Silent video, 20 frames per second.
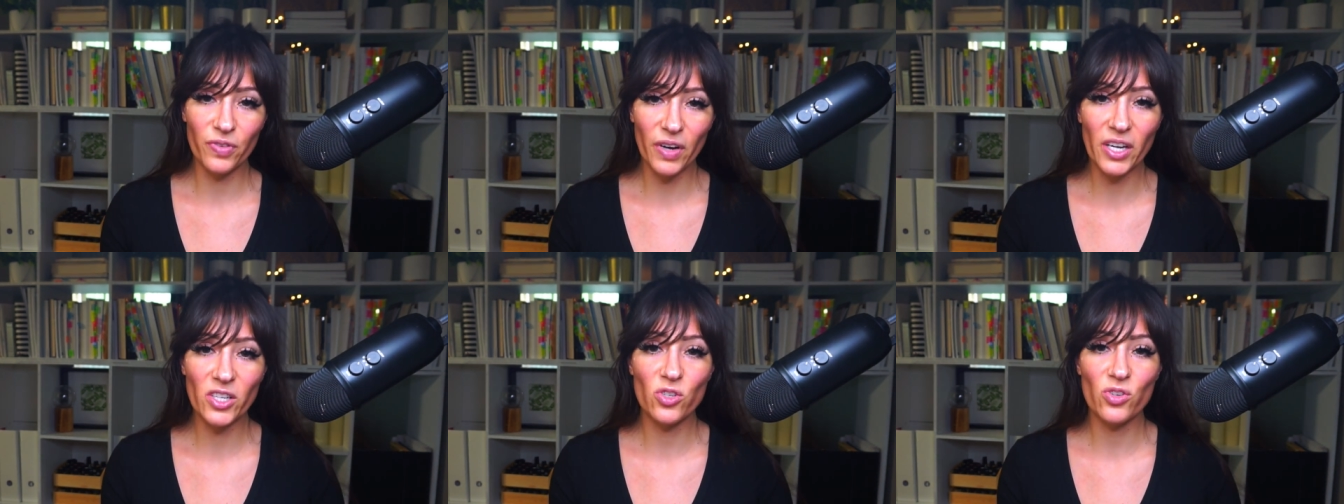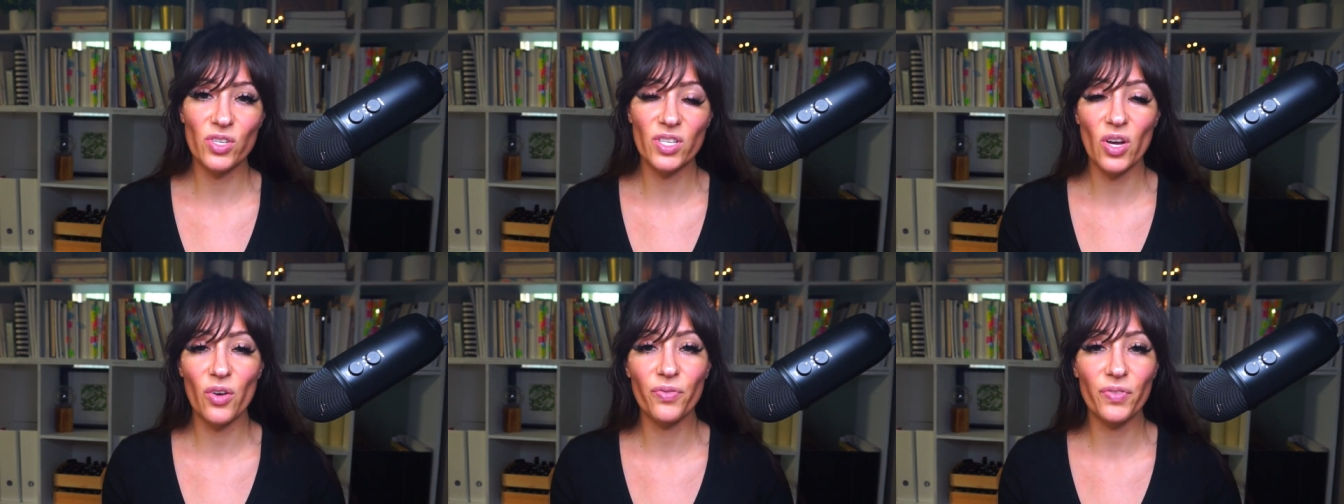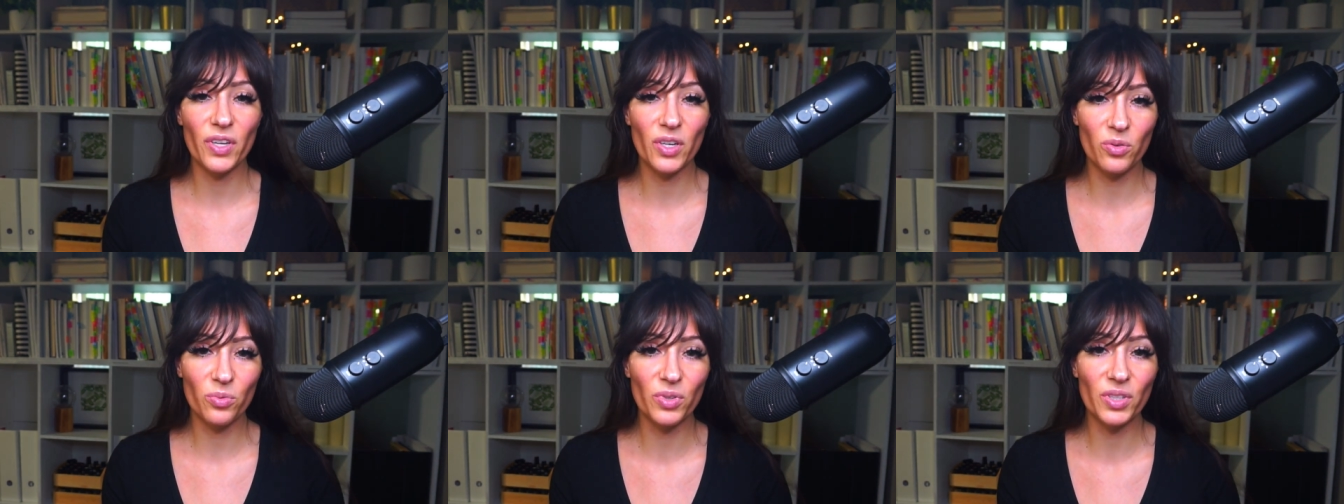find
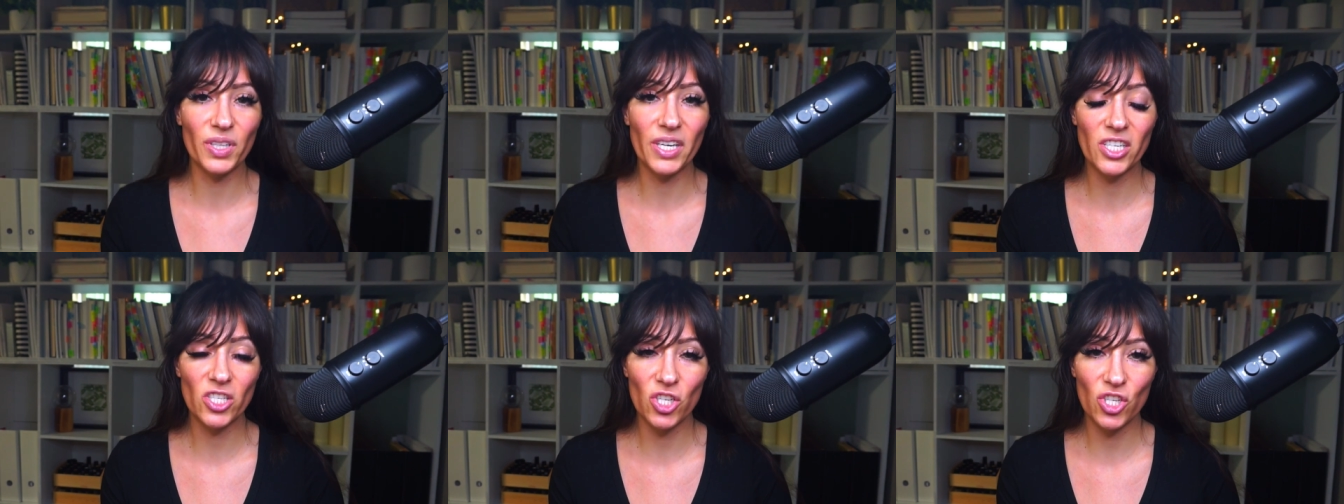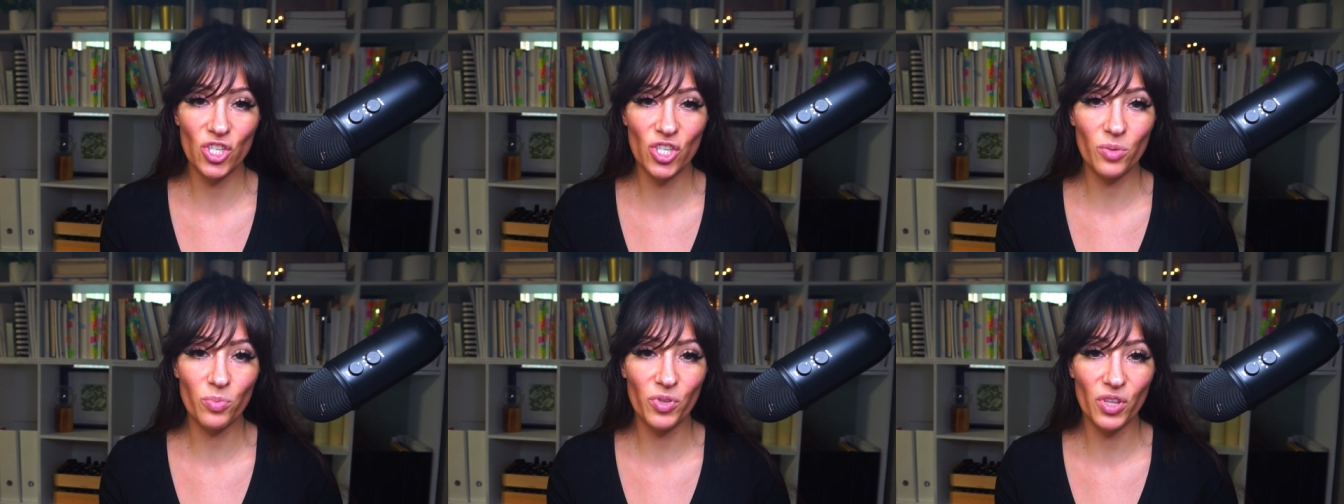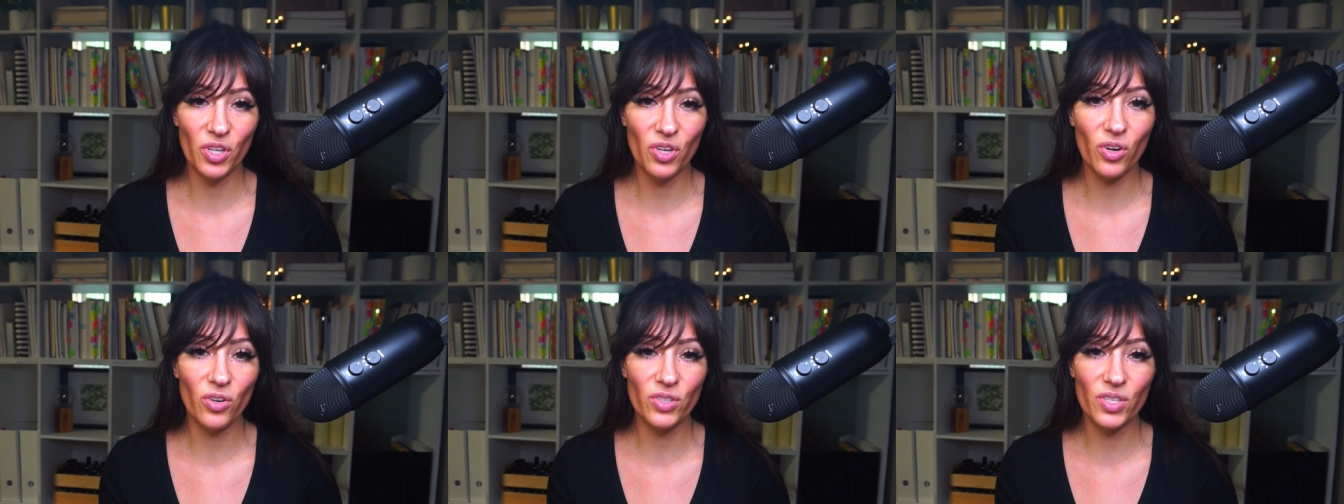yourself in a relationship
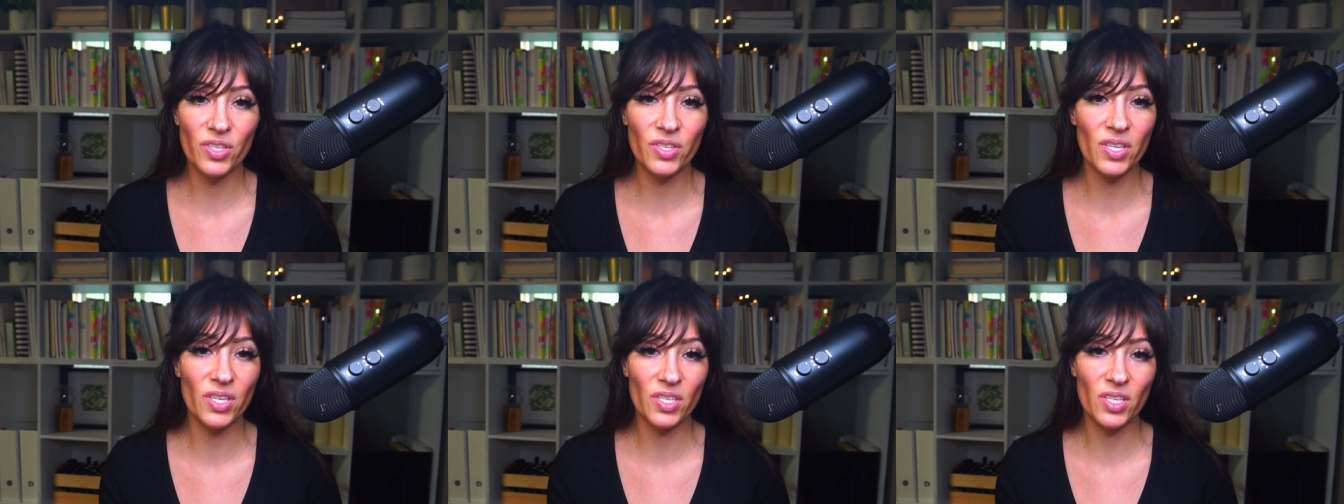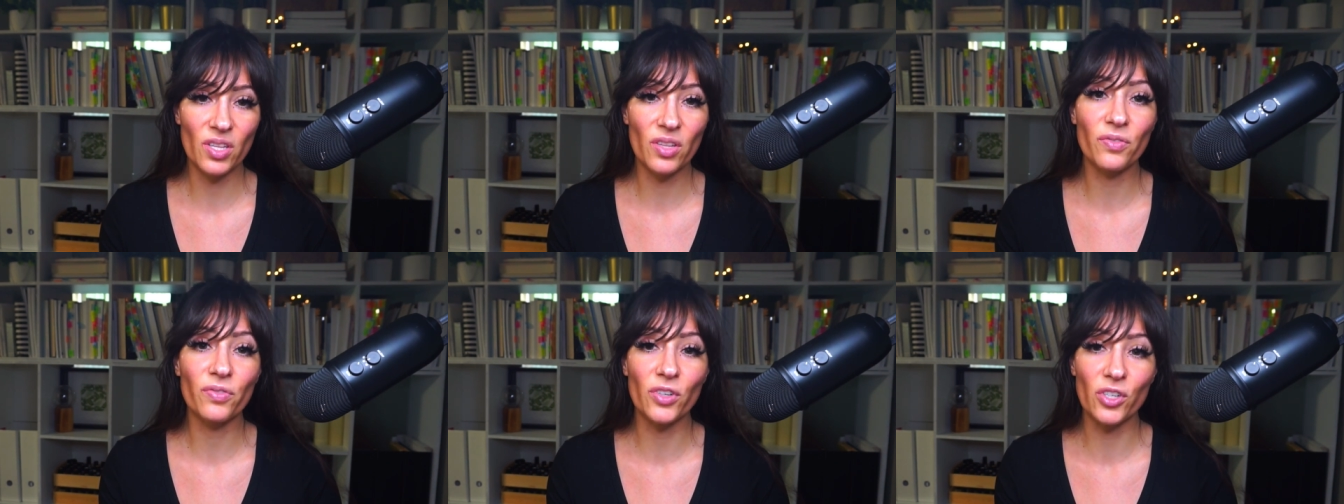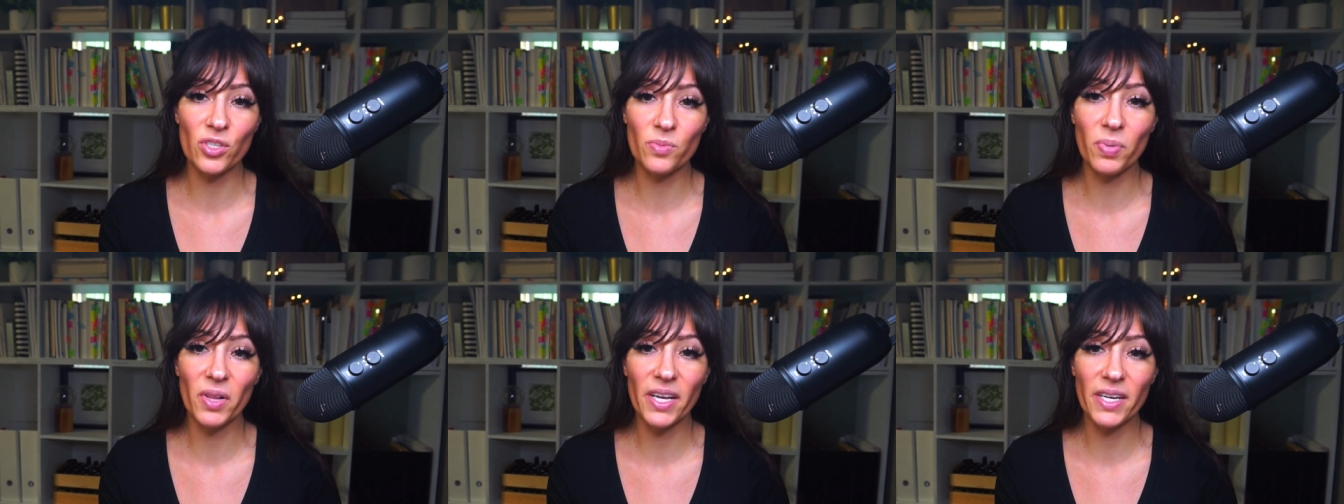with a narcissist in the
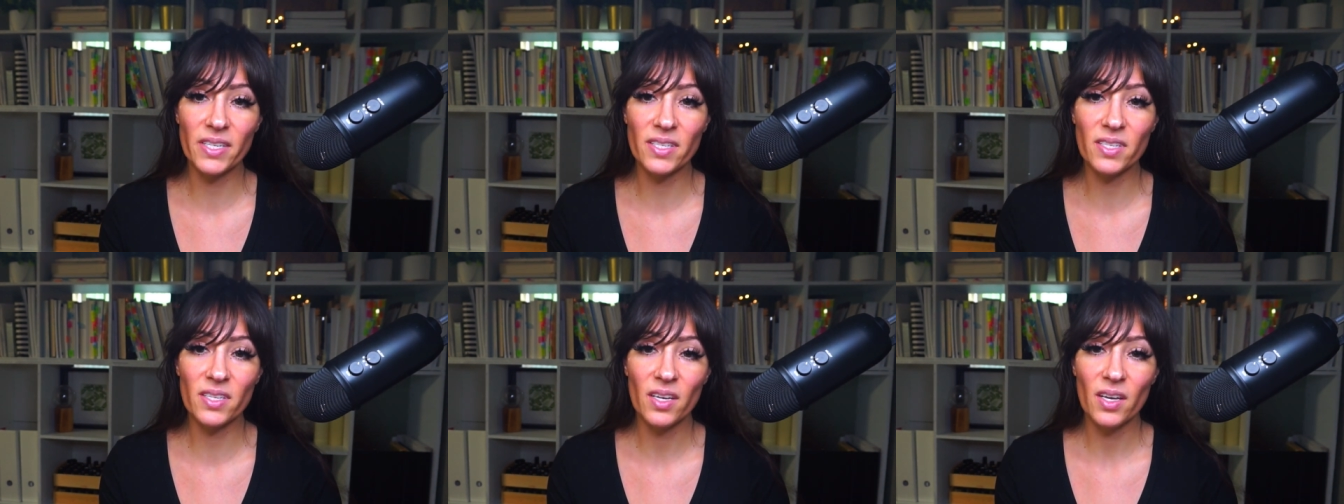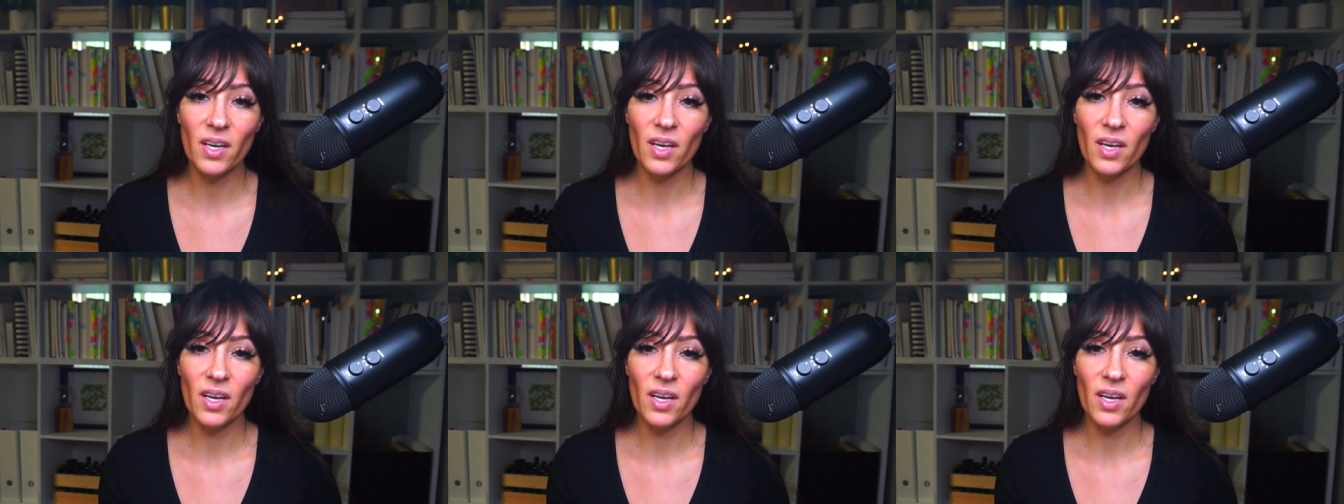first place.